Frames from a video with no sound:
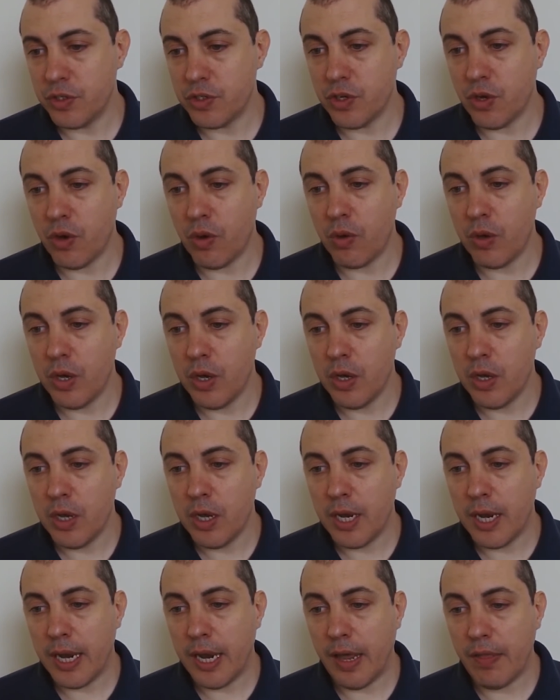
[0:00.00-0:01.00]
So
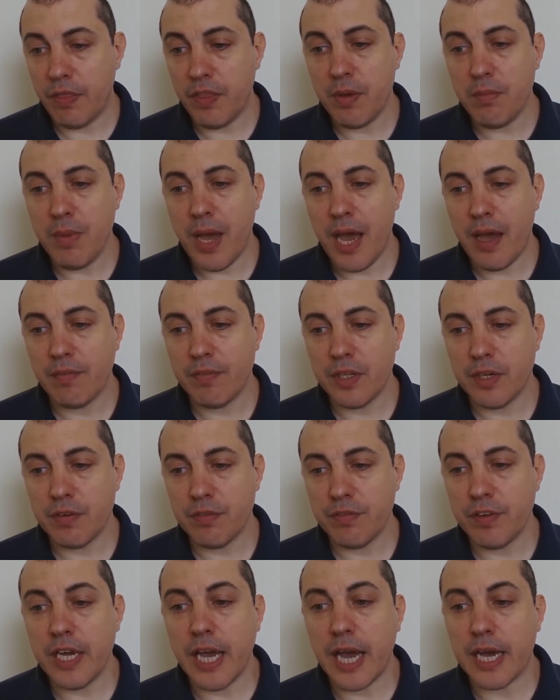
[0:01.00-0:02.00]
let them have
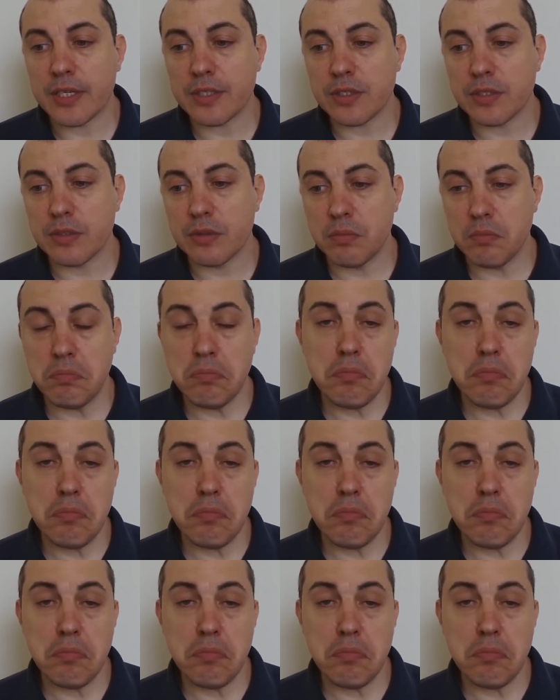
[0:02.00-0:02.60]
their fiat.